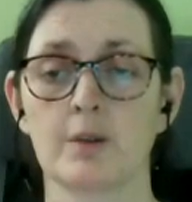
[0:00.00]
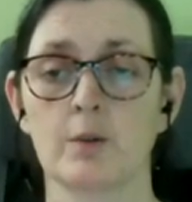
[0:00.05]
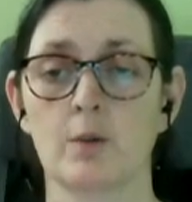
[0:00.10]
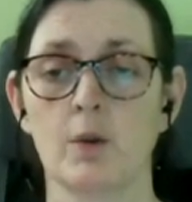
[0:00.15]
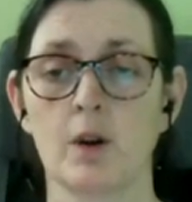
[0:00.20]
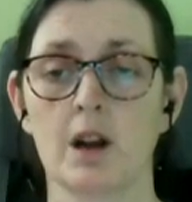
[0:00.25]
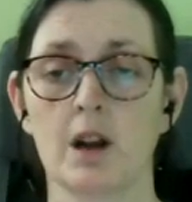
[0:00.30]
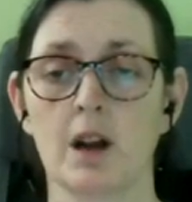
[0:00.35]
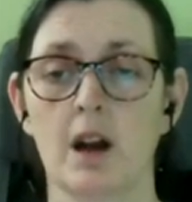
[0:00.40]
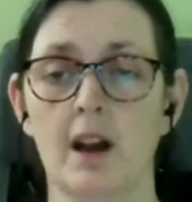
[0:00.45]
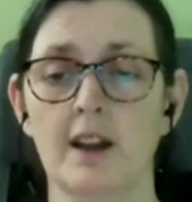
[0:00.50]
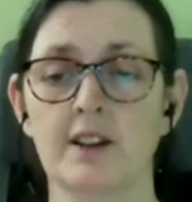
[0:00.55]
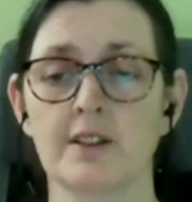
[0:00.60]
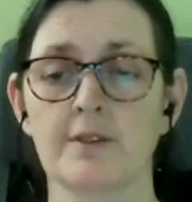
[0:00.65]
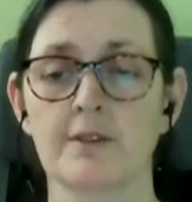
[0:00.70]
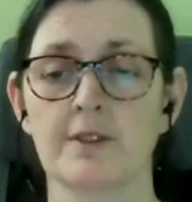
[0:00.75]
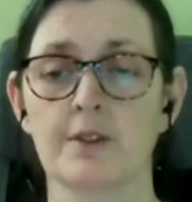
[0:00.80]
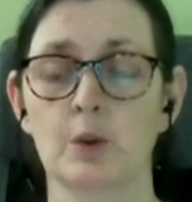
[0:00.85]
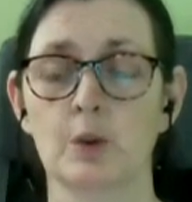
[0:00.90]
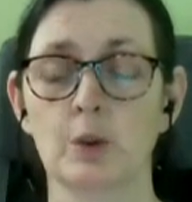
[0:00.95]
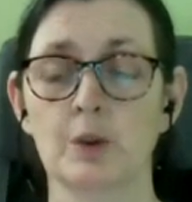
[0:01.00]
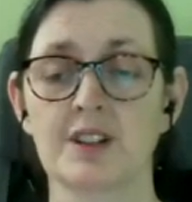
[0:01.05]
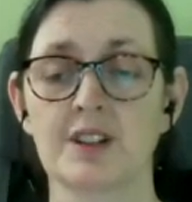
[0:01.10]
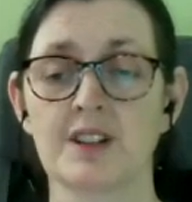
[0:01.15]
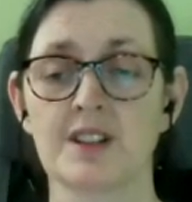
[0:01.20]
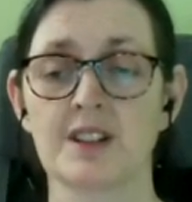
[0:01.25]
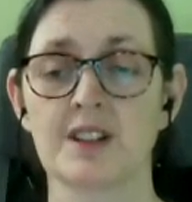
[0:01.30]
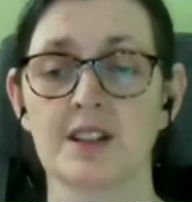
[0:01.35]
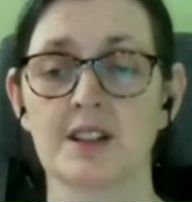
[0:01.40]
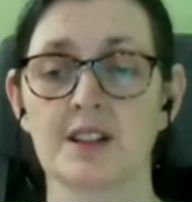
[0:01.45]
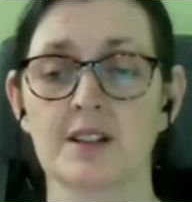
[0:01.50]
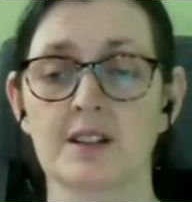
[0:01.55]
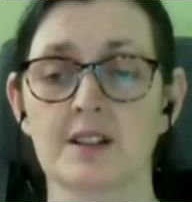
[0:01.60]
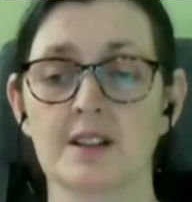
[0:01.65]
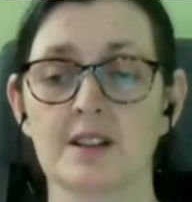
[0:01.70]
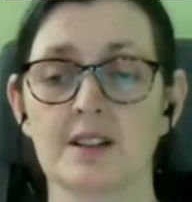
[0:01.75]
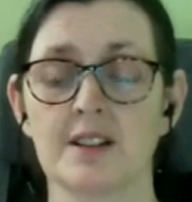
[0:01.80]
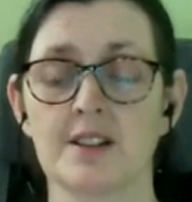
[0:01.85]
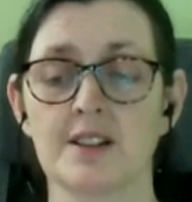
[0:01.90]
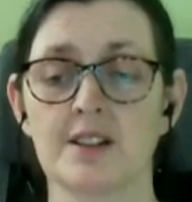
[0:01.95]
What kind of thought is it?
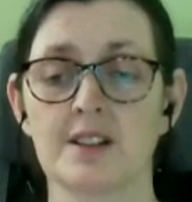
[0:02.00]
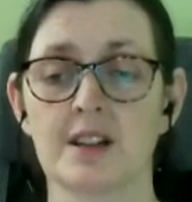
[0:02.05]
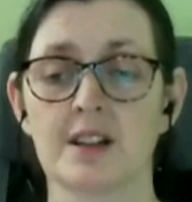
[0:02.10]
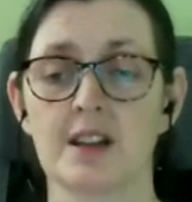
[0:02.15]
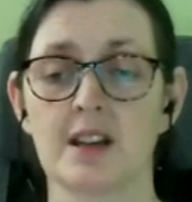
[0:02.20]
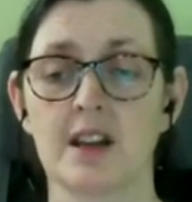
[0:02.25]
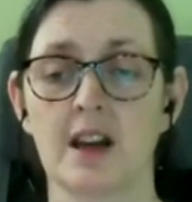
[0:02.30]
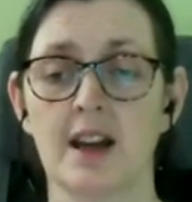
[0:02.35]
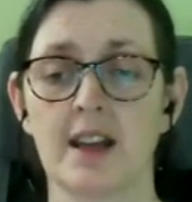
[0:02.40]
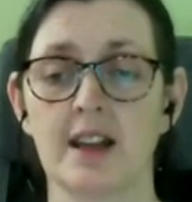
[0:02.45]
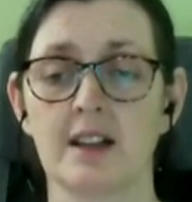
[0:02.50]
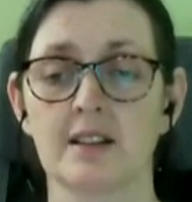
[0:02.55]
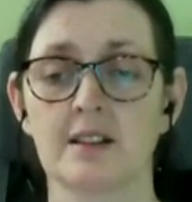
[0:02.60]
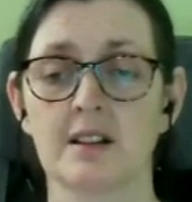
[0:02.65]
Is it a light